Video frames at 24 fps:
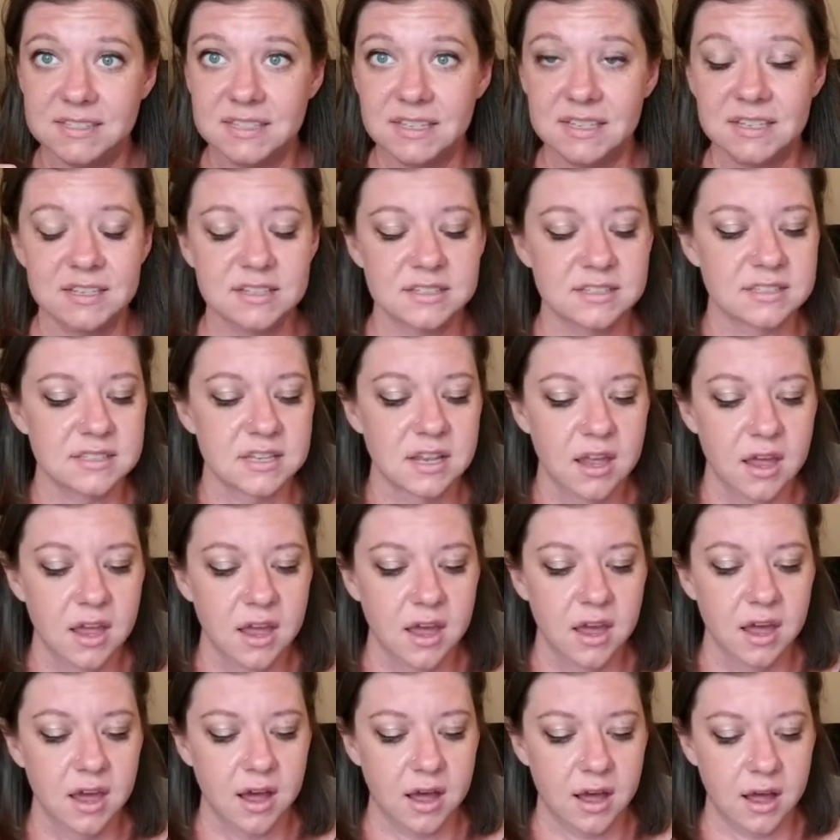I
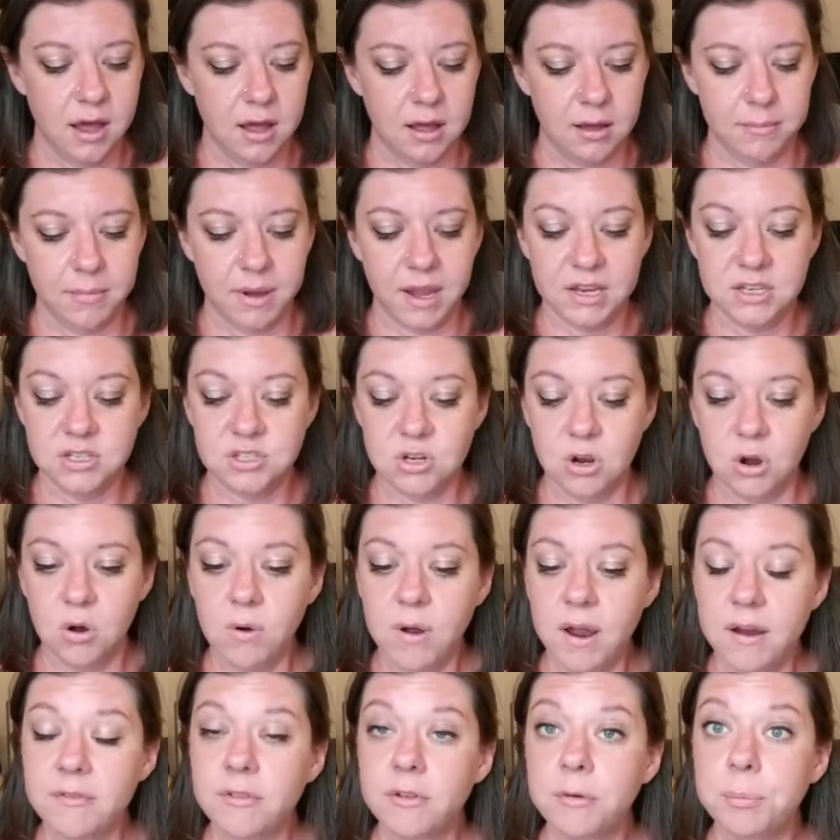don't ever
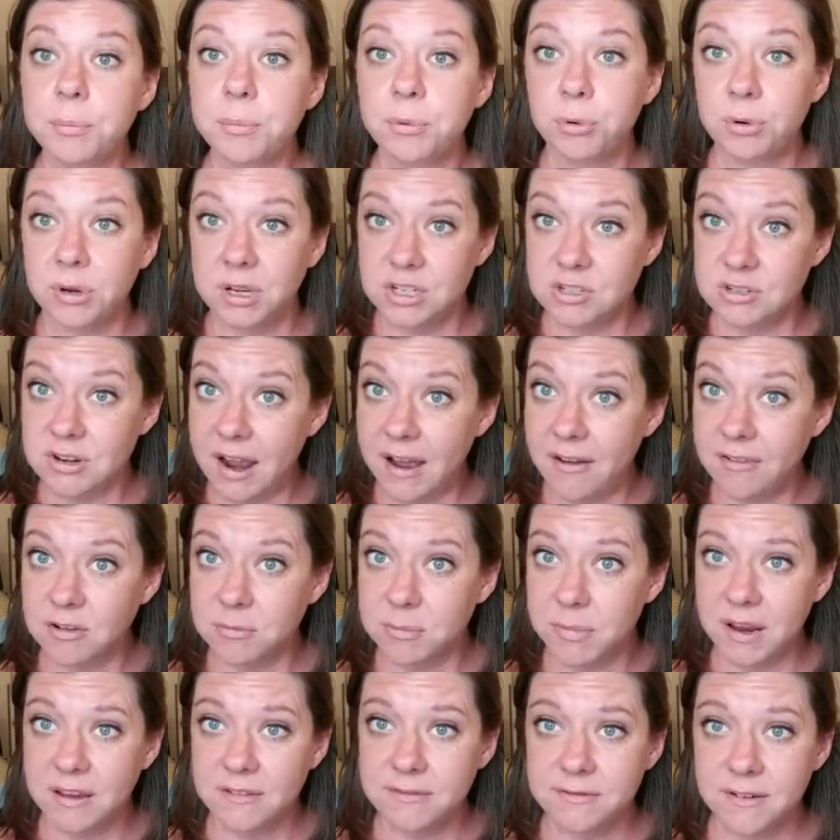pre-draft my fiber.
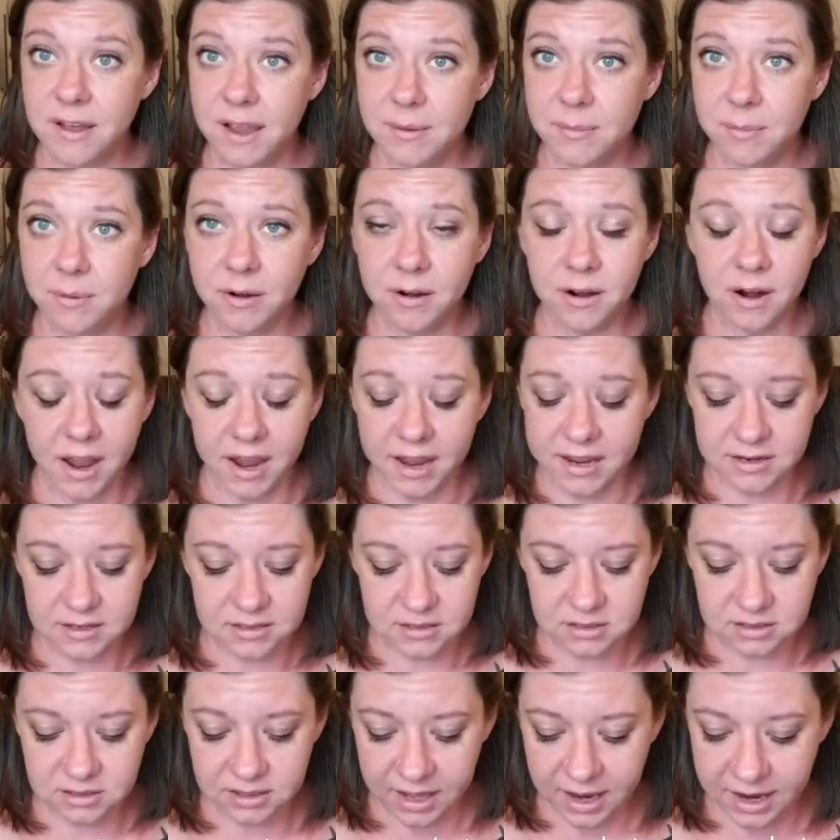I like to
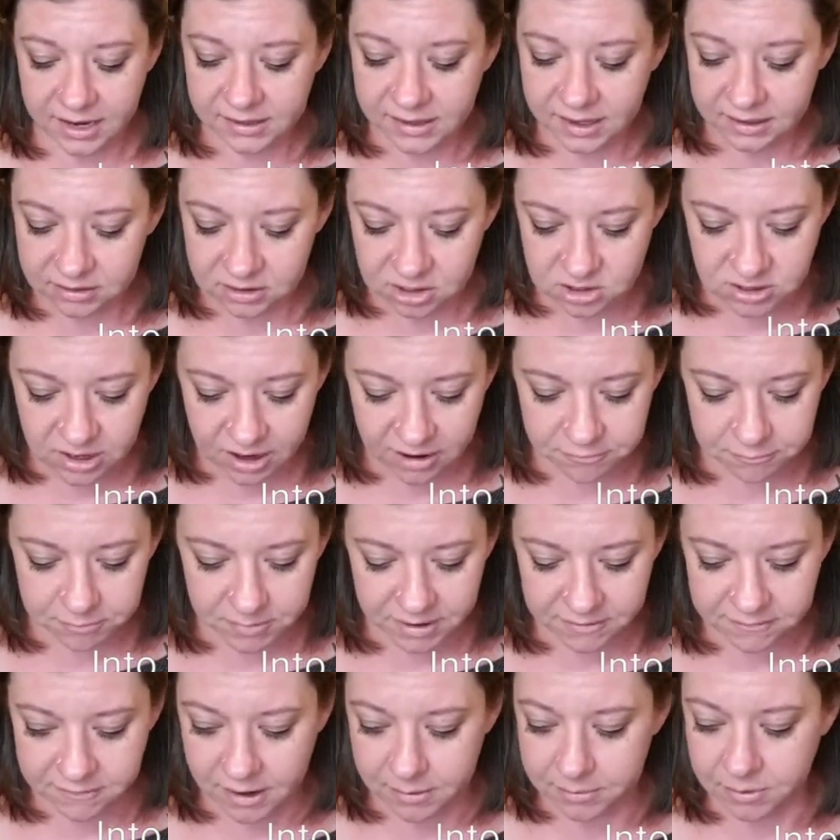draft my fiber as I go,
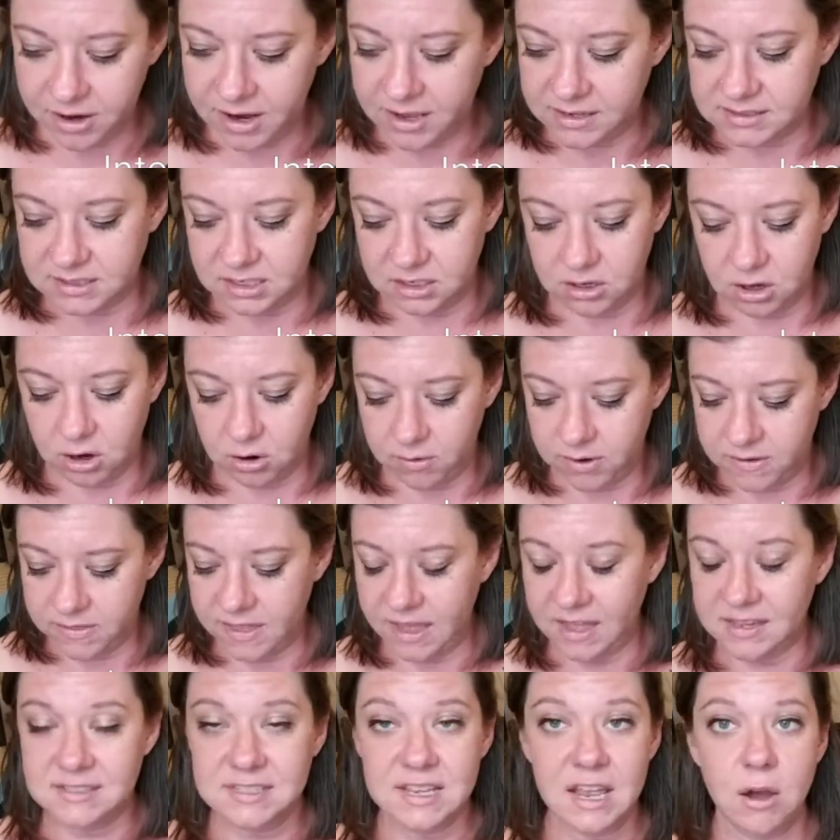and that's how I have
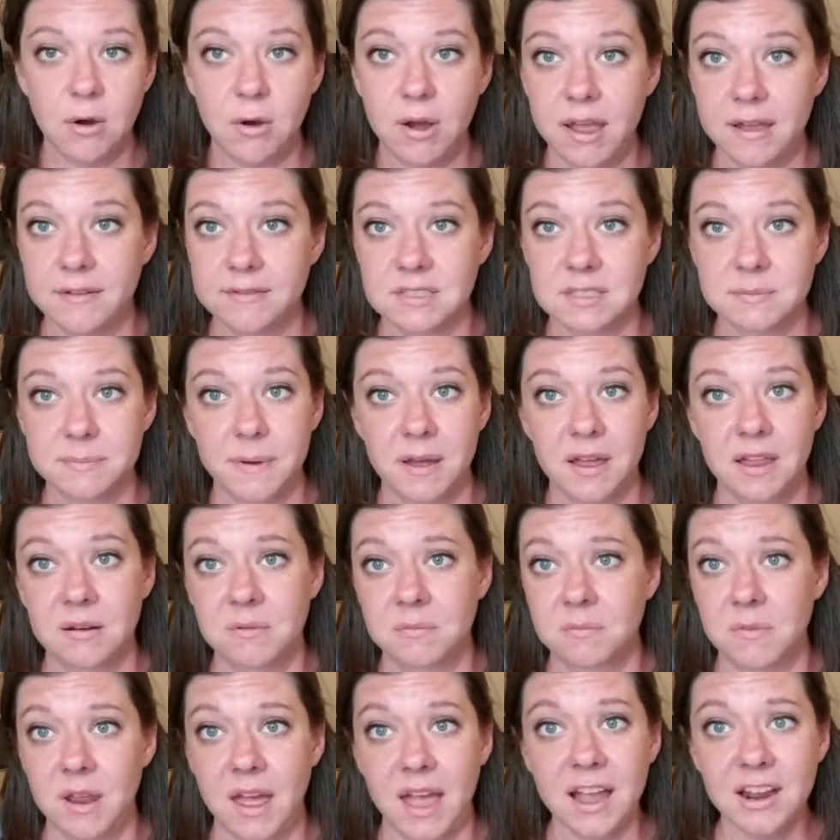spun actually
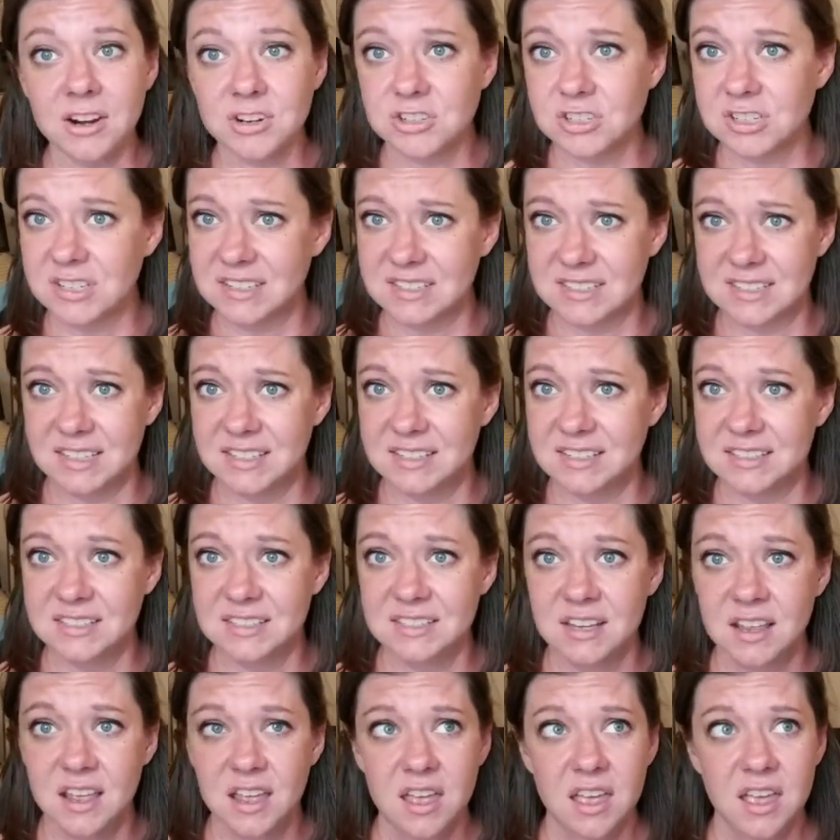since the day I
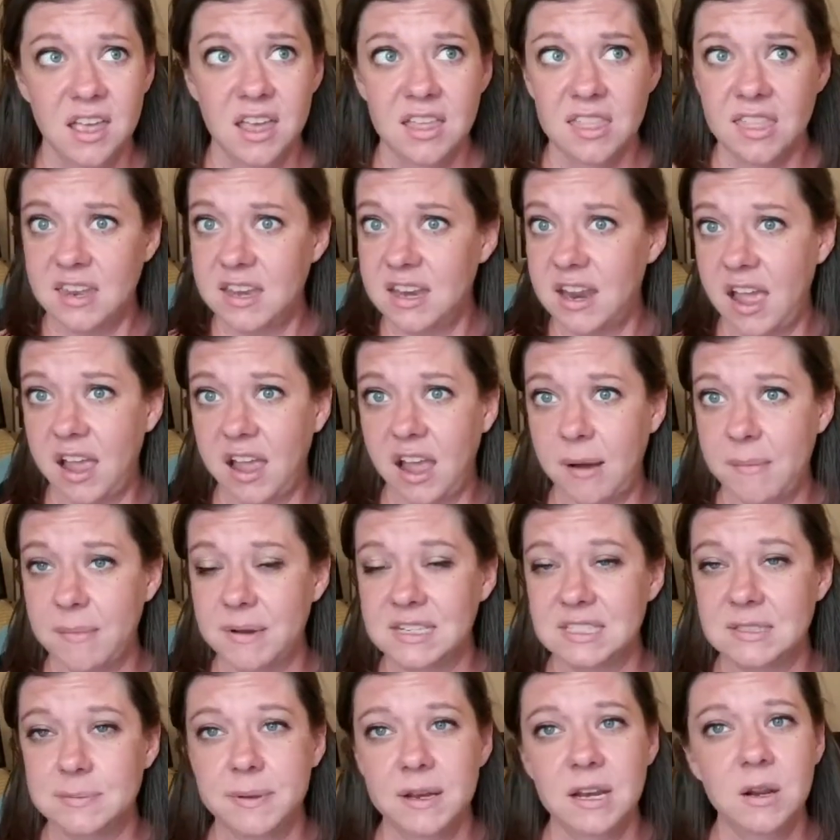got my spinning wheel a couple
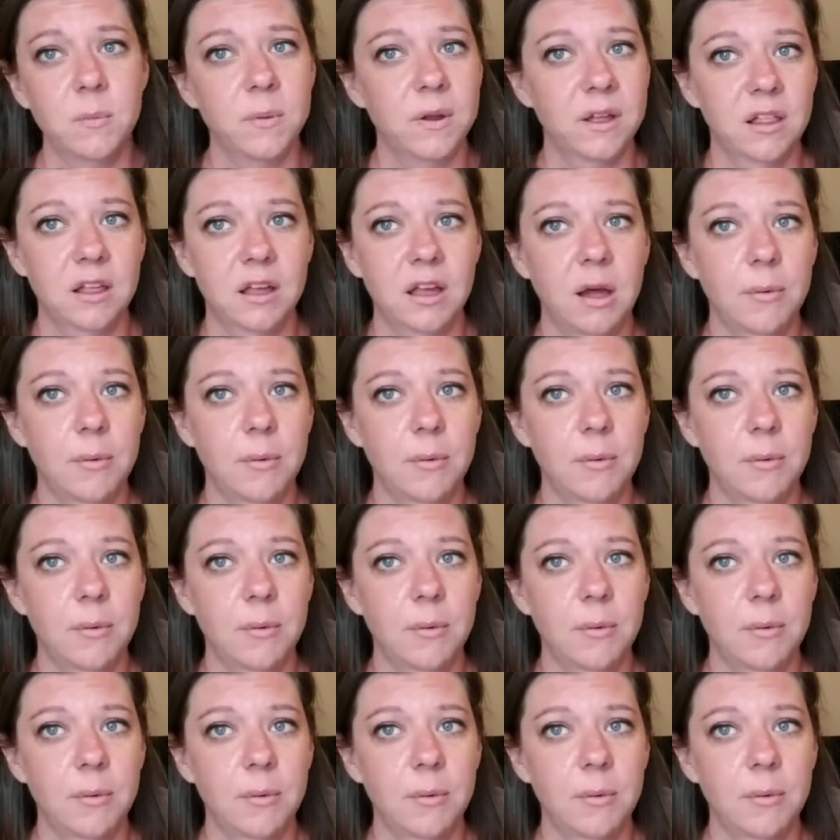years ago.